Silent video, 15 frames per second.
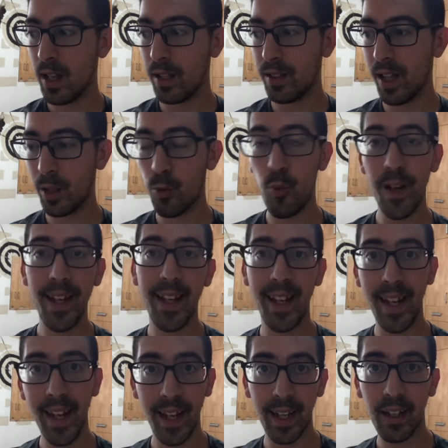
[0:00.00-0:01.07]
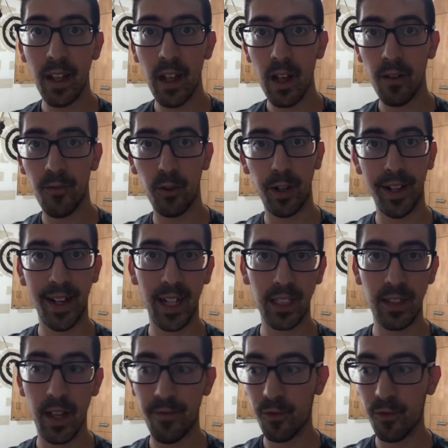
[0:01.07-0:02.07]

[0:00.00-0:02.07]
that we need for the next day.